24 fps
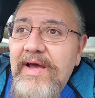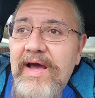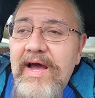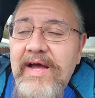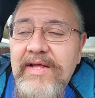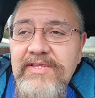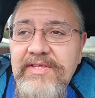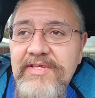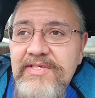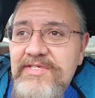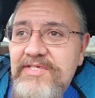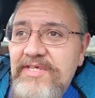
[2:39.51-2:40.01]

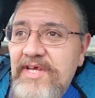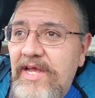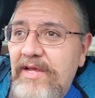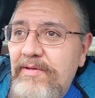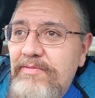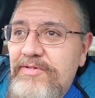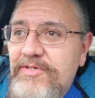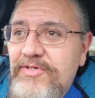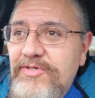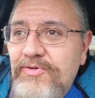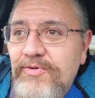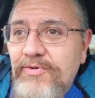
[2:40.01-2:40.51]
at the
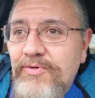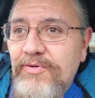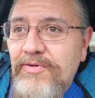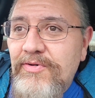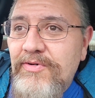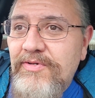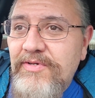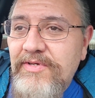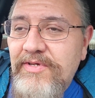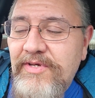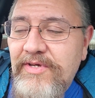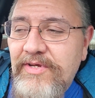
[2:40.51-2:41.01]
same
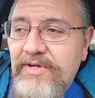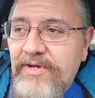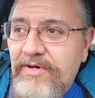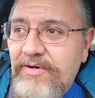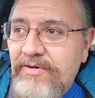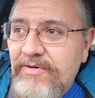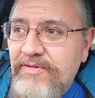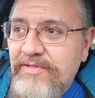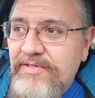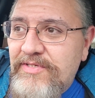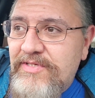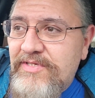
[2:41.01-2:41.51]
school, you
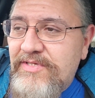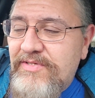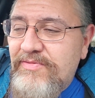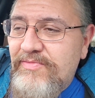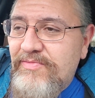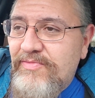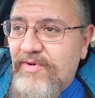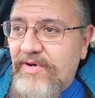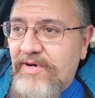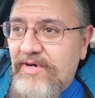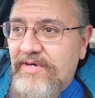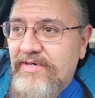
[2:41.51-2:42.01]
know, it's,
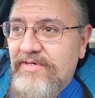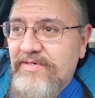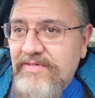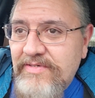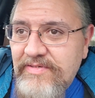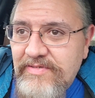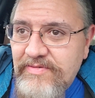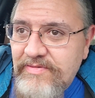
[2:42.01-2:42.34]
well,